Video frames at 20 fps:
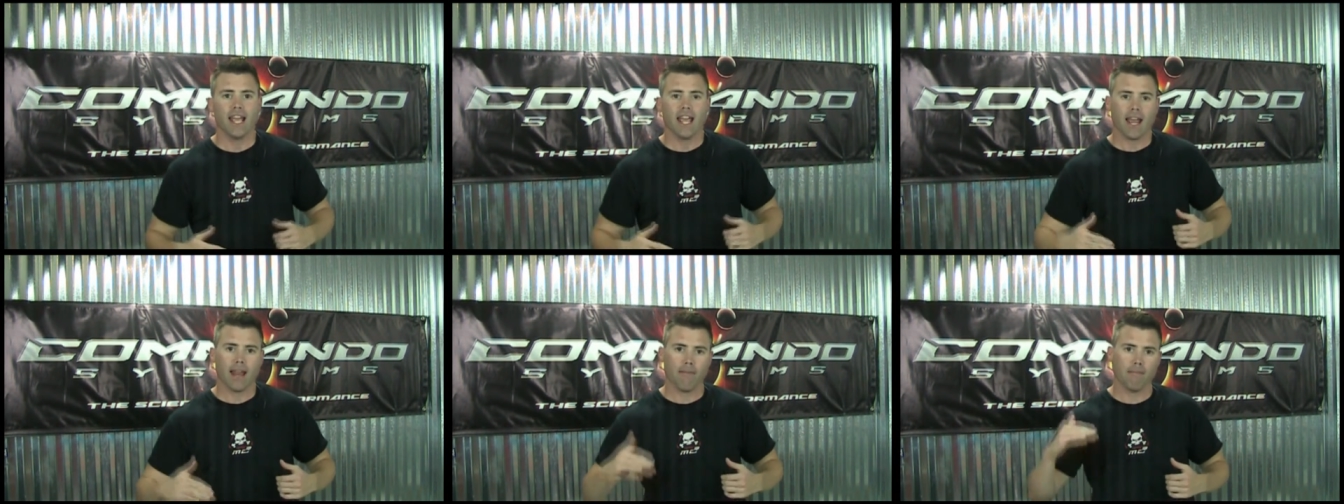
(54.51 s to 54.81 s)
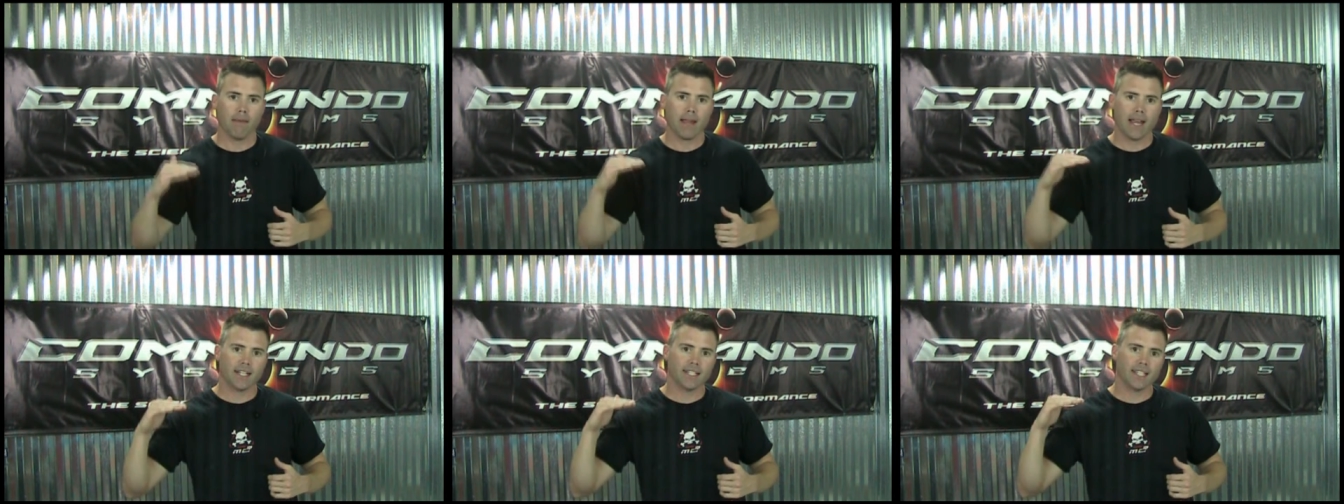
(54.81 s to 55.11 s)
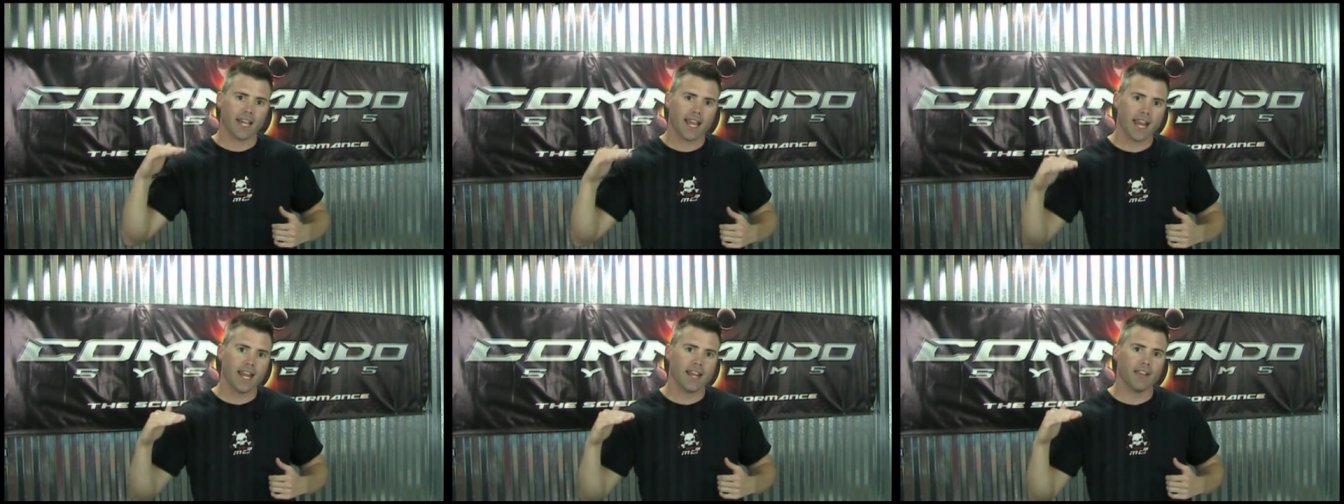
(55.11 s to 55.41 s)
and
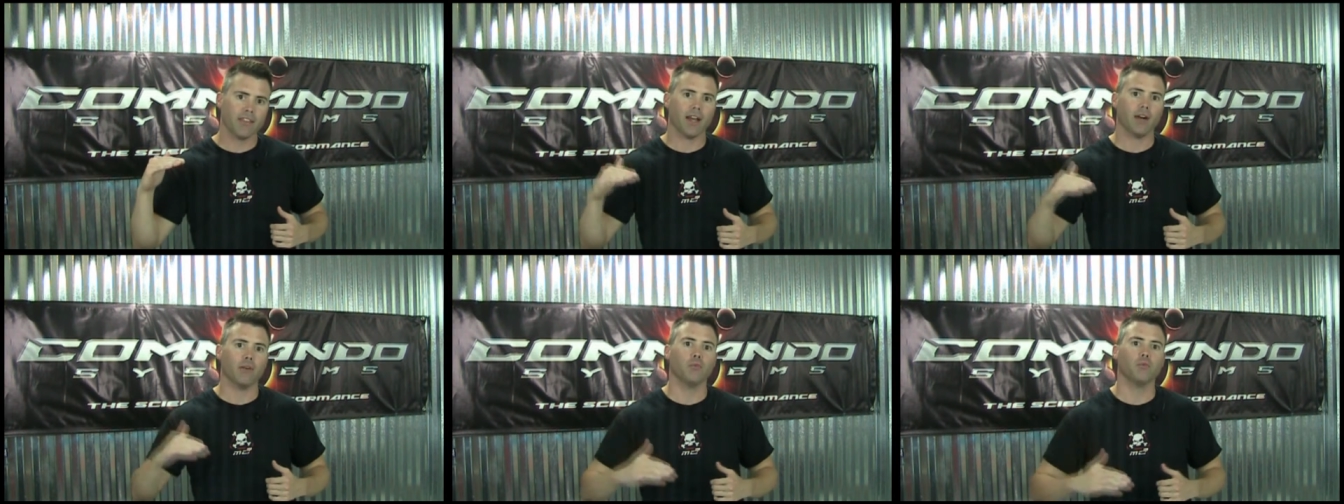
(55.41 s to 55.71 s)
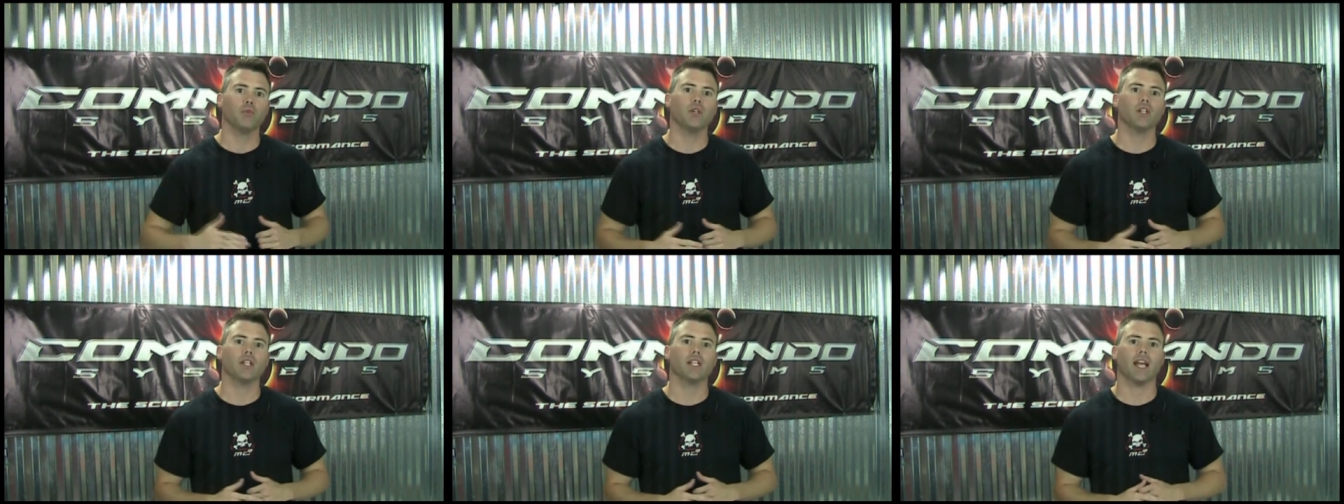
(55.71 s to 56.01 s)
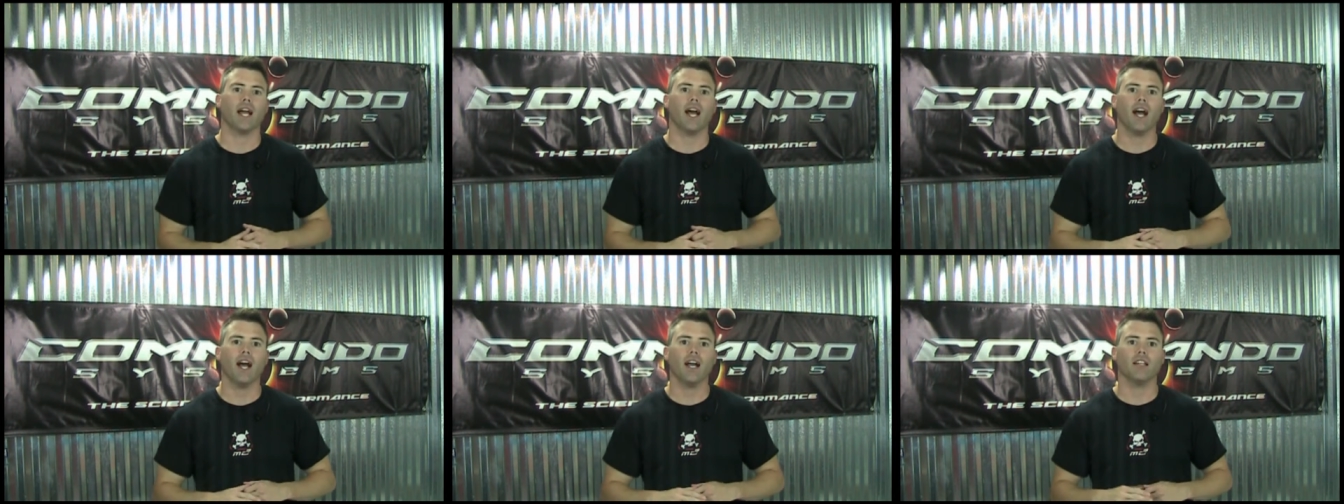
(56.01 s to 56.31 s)
maintain that really
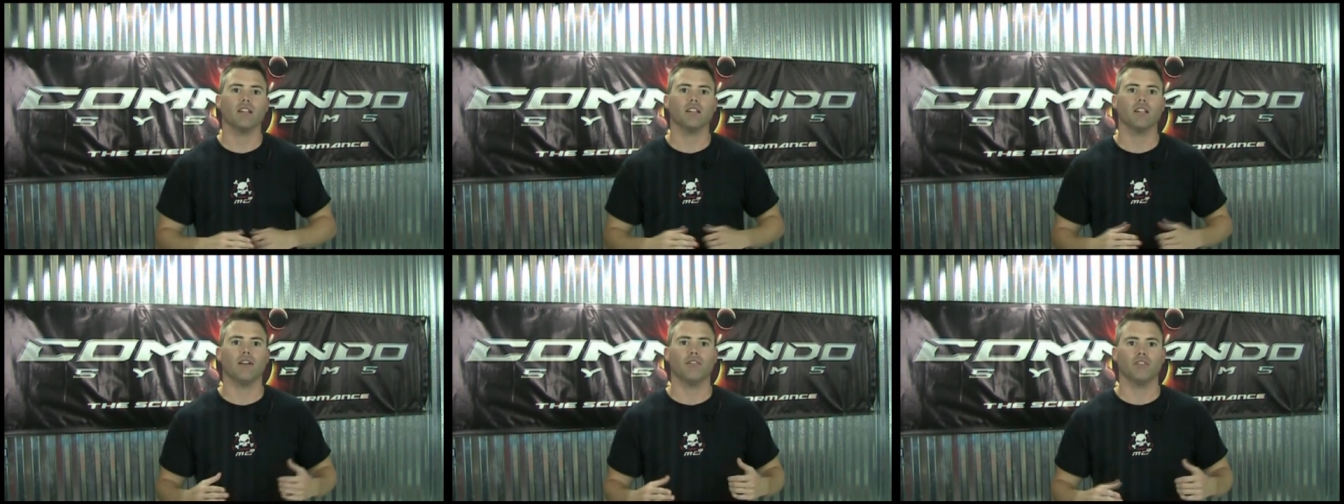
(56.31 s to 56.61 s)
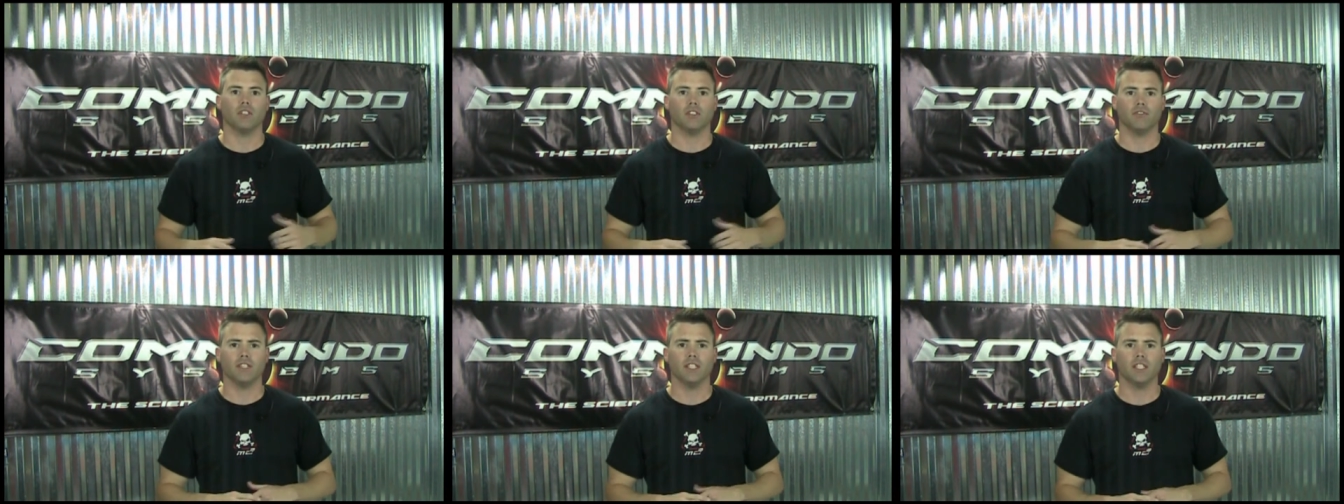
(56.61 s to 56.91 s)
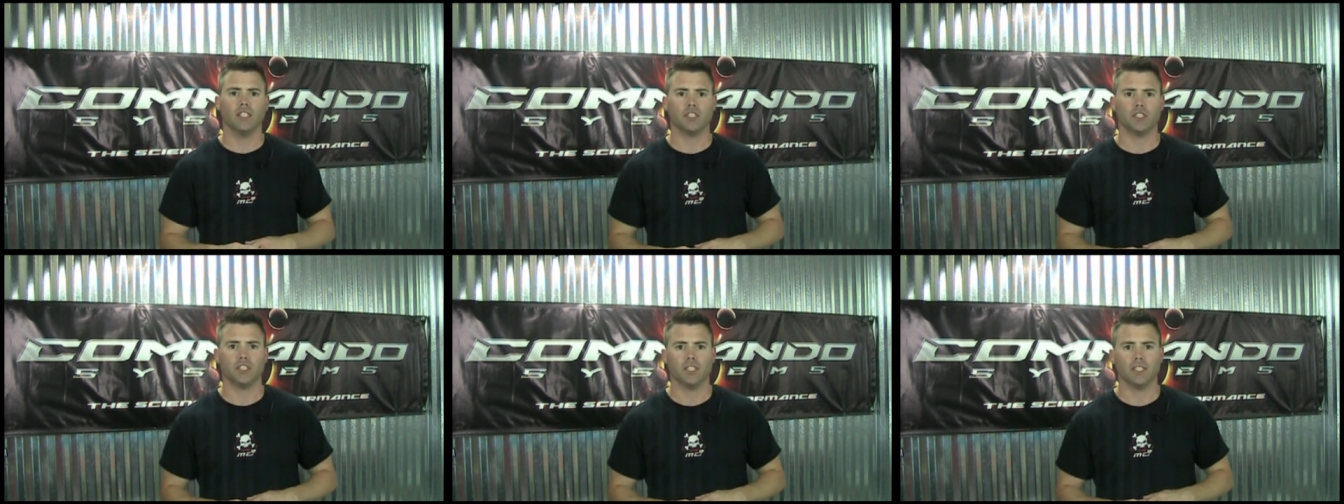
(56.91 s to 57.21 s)
high level of
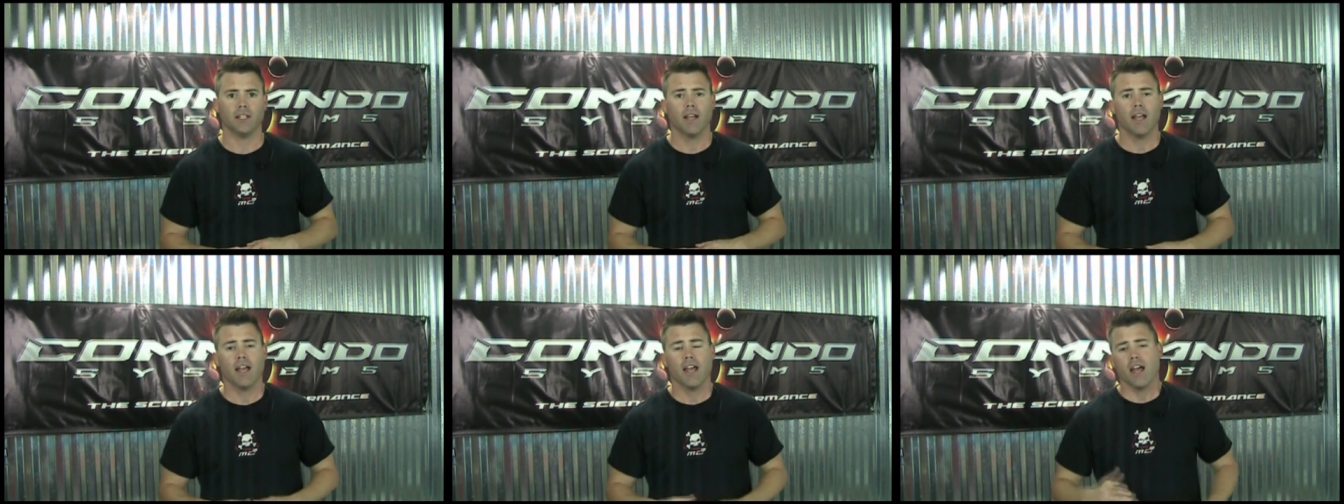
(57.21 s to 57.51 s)
energy.